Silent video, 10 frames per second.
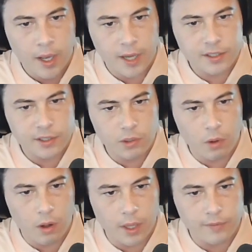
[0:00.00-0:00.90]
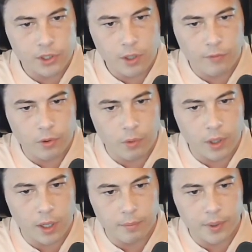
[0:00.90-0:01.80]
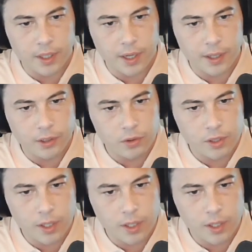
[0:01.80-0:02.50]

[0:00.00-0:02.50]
I see you all have a scuffle going on, but can I interest